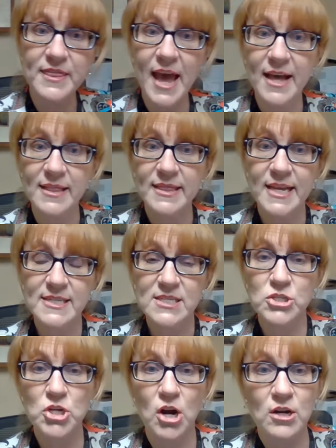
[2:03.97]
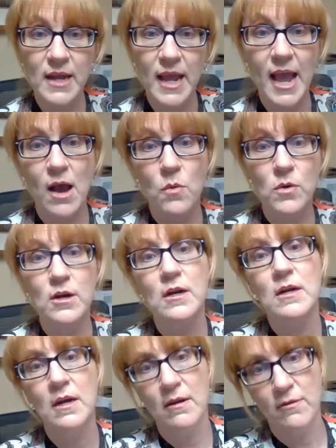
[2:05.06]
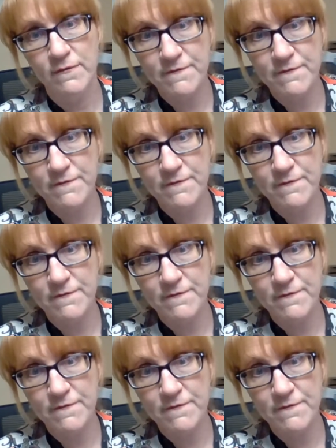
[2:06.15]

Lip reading: that, let's start our